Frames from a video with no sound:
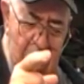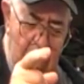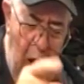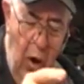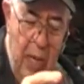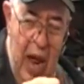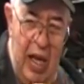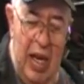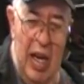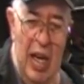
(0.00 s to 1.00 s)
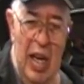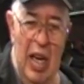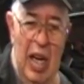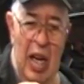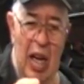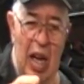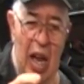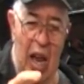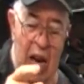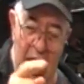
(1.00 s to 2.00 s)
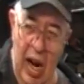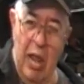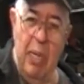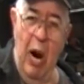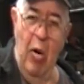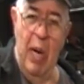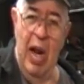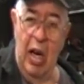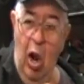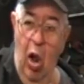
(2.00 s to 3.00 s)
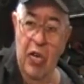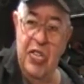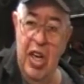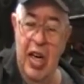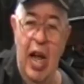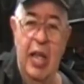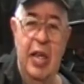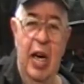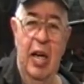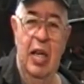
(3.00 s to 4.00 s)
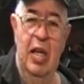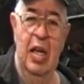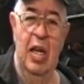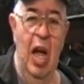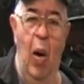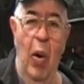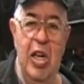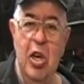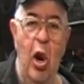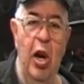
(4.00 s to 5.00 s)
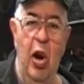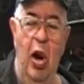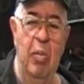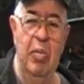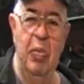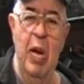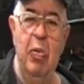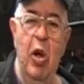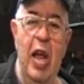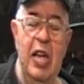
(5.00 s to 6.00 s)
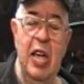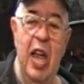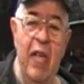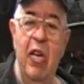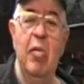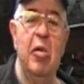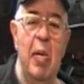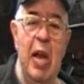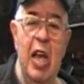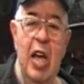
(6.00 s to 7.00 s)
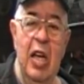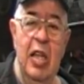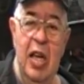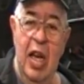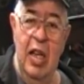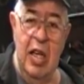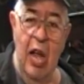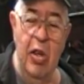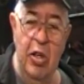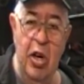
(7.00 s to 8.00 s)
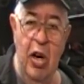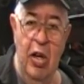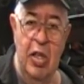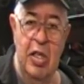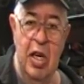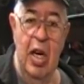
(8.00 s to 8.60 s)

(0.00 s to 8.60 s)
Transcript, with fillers: Powermatic, and another Powermatic, all sitting out there. I wasn't turning on them. People had given them to me to get the other turners.